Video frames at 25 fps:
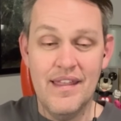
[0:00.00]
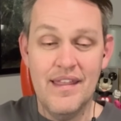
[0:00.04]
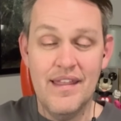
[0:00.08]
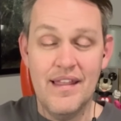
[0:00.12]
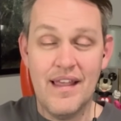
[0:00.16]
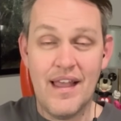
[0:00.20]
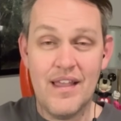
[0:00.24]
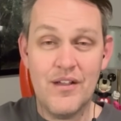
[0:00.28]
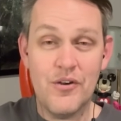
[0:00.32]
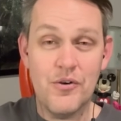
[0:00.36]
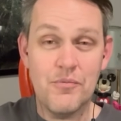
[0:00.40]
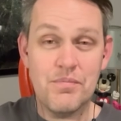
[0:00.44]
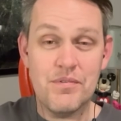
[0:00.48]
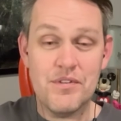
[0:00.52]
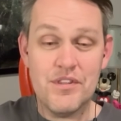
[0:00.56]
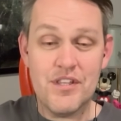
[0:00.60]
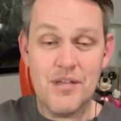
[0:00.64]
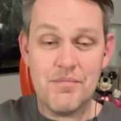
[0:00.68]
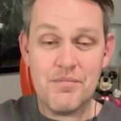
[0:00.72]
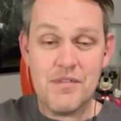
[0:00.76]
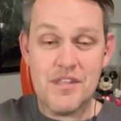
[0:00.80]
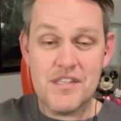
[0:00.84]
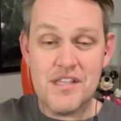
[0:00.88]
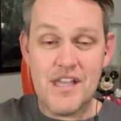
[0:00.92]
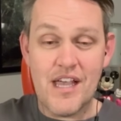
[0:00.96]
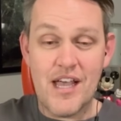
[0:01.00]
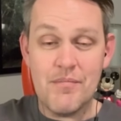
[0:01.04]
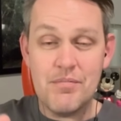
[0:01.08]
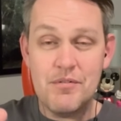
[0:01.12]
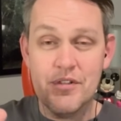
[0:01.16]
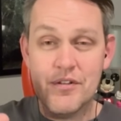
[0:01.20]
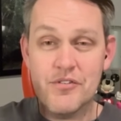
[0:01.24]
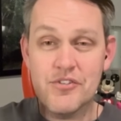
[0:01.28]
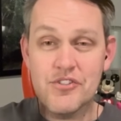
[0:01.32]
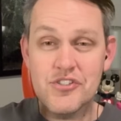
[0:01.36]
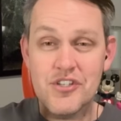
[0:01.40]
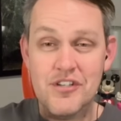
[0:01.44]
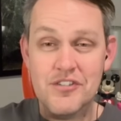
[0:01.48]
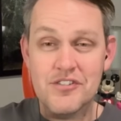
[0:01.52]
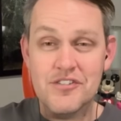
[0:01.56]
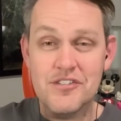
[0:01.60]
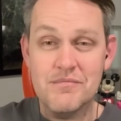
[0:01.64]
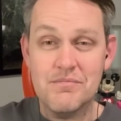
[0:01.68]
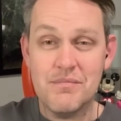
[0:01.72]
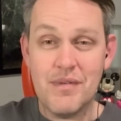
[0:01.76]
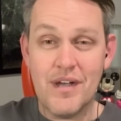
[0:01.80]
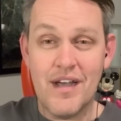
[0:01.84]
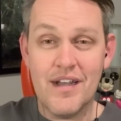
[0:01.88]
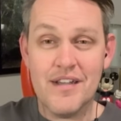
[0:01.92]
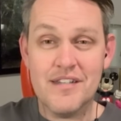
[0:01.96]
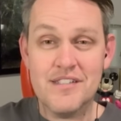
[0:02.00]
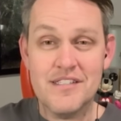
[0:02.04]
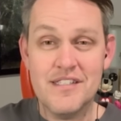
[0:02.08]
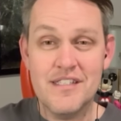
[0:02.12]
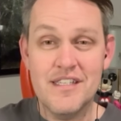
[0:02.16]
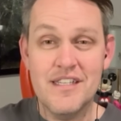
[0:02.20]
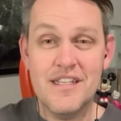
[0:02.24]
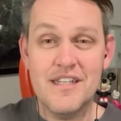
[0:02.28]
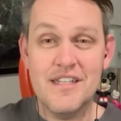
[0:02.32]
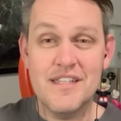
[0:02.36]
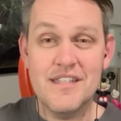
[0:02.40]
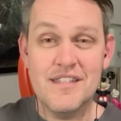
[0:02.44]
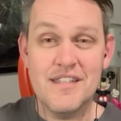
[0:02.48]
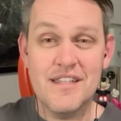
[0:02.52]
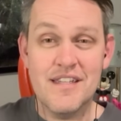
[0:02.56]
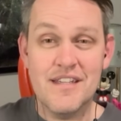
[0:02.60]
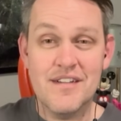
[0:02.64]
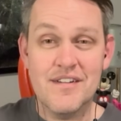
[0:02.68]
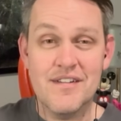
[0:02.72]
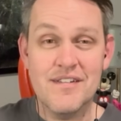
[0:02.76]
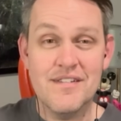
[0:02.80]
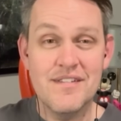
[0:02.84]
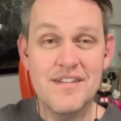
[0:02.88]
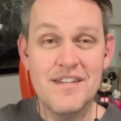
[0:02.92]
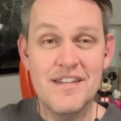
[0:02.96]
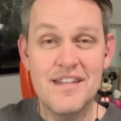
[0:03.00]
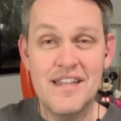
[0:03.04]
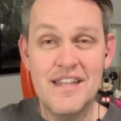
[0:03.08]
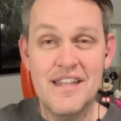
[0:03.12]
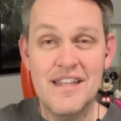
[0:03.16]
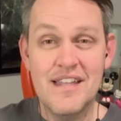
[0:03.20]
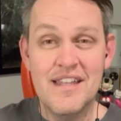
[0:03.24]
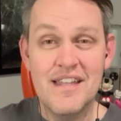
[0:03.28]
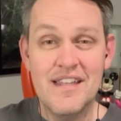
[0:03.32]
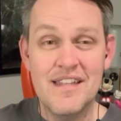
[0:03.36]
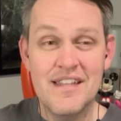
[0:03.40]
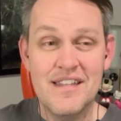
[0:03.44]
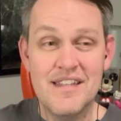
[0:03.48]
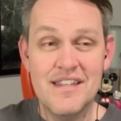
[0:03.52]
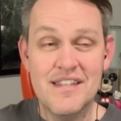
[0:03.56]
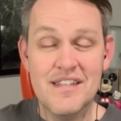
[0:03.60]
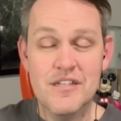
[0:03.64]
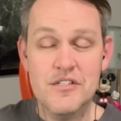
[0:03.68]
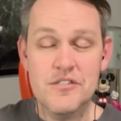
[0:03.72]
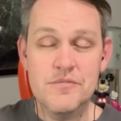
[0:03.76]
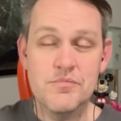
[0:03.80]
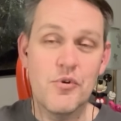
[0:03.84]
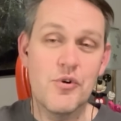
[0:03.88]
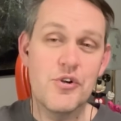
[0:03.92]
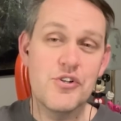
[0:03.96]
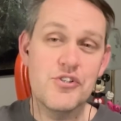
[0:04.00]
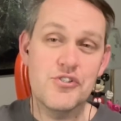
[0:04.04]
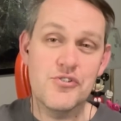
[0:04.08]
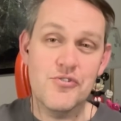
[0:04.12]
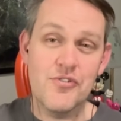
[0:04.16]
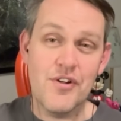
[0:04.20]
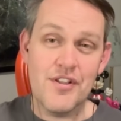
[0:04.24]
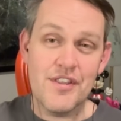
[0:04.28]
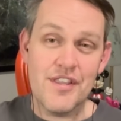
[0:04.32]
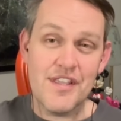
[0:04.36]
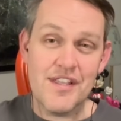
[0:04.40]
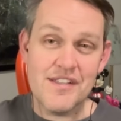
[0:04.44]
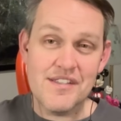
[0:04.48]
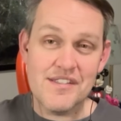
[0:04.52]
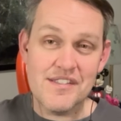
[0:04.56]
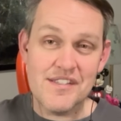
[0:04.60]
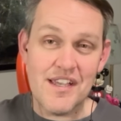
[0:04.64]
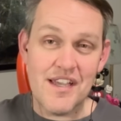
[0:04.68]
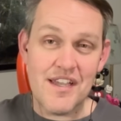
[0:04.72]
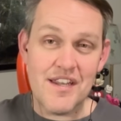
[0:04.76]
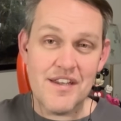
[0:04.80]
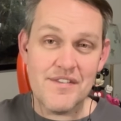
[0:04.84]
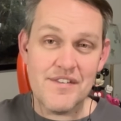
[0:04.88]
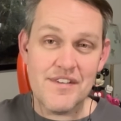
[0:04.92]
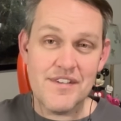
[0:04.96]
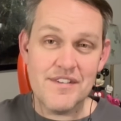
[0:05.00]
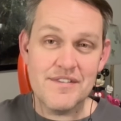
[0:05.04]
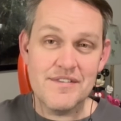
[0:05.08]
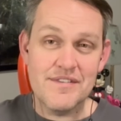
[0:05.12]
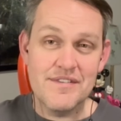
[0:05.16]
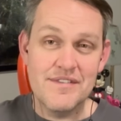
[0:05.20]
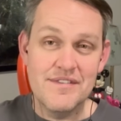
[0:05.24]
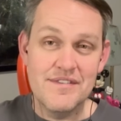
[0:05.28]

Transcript: I opened up the top little junction box lid in there. There's moisture on the inside of it.